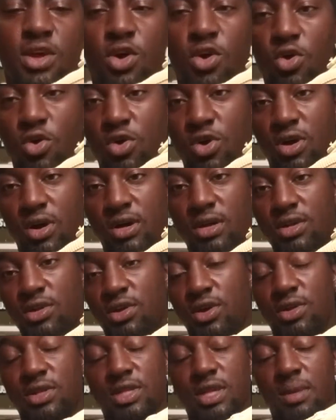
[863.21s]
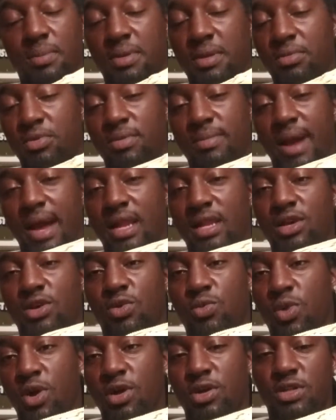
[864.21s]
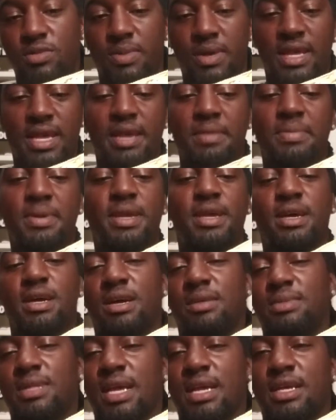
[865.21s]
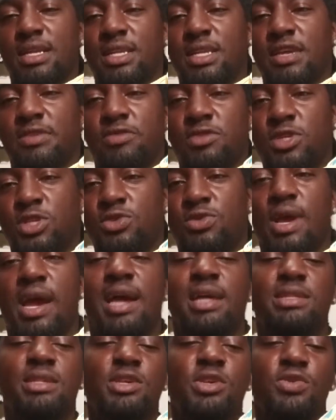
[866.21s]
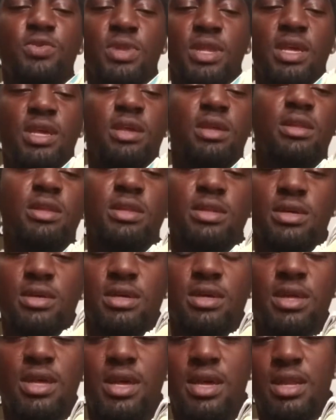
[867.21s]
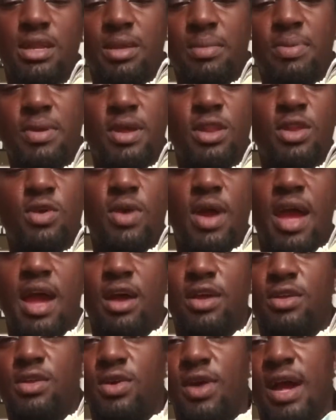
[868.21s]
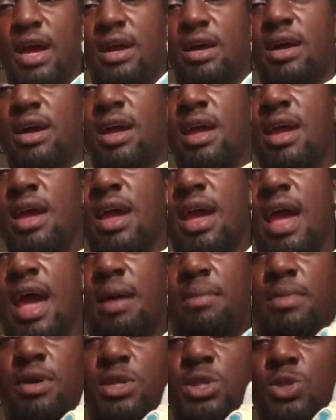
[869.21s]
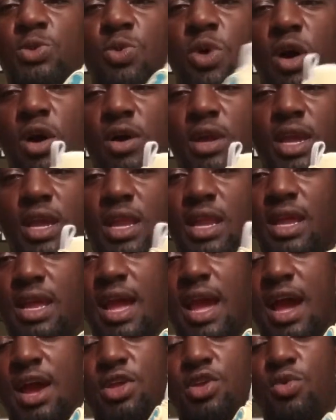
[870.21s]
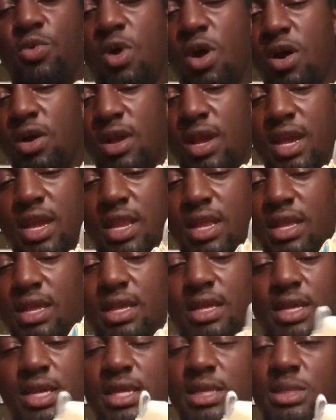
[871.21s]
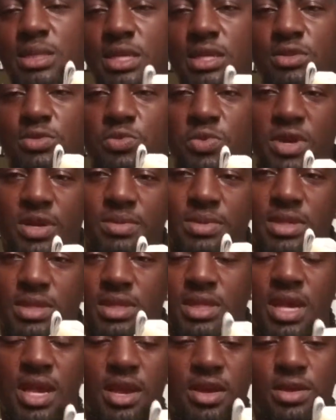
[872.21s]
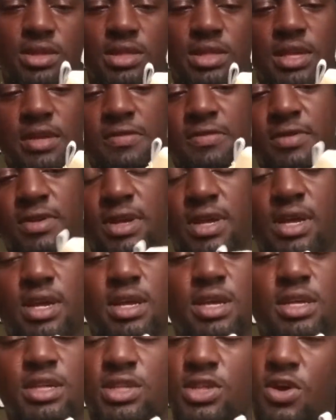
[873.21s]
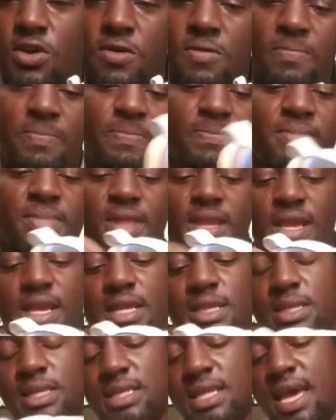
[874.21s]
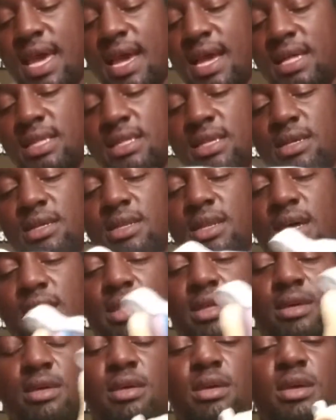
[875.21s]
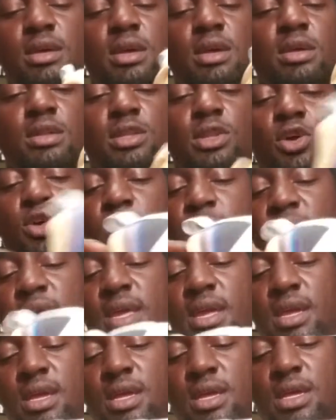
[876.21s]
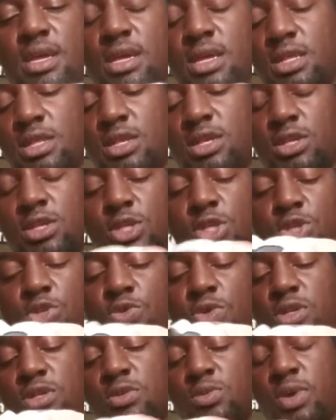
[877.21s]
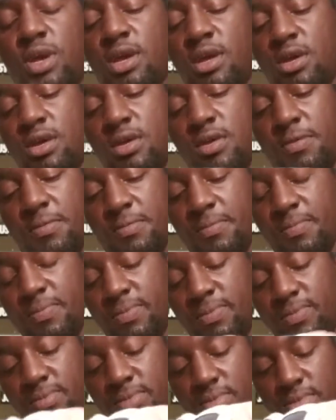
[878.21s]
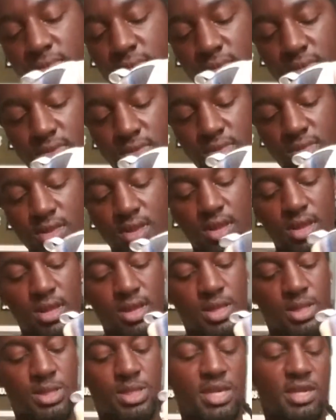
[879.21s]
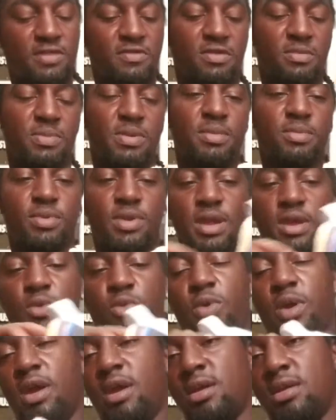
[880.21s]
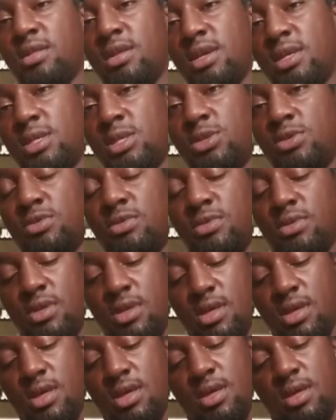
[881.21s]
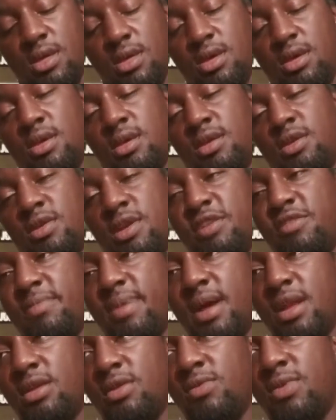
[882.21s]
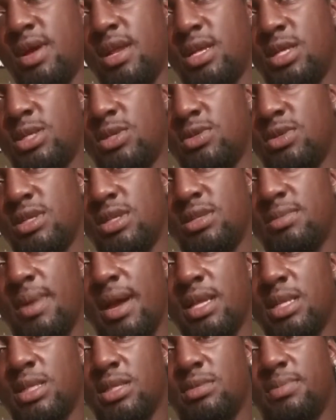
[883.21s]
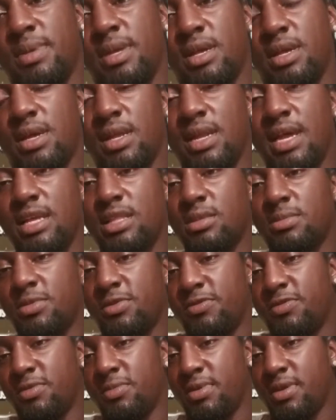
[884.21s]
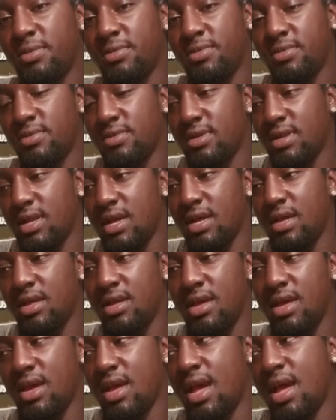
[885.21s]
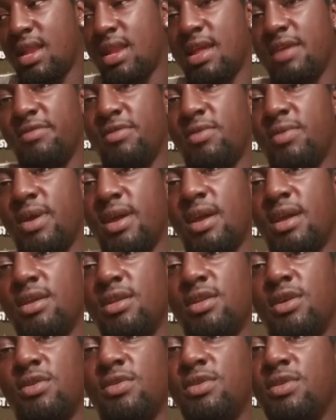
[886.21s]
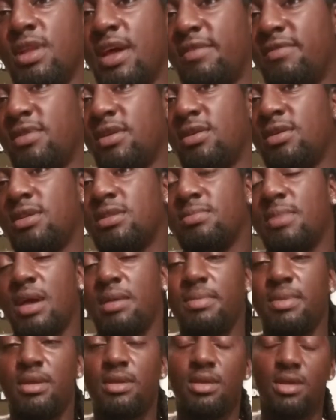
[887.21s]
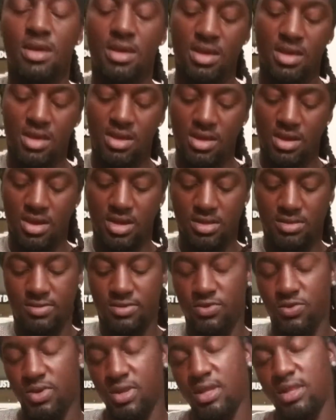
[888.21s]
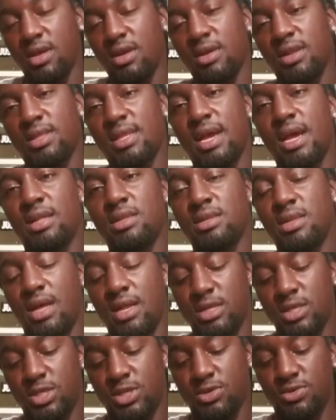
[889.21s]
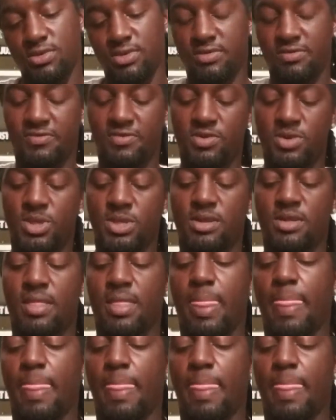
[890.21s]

Or, you know, some people it might look worse, but it becomes like a different shoe. It has a unique look, depending on how, you know, how much you walk in it, how you walk in it. It just rips and tears different. So it just adds another dope hint to the shoe as well. Just for people that wear their shoe. You know, everybody don't wear their shoe. This might just be a collectible for people. Like, hey, I never wear, you know. You never know. This might be a $20,000, $30,000 shoe in the future.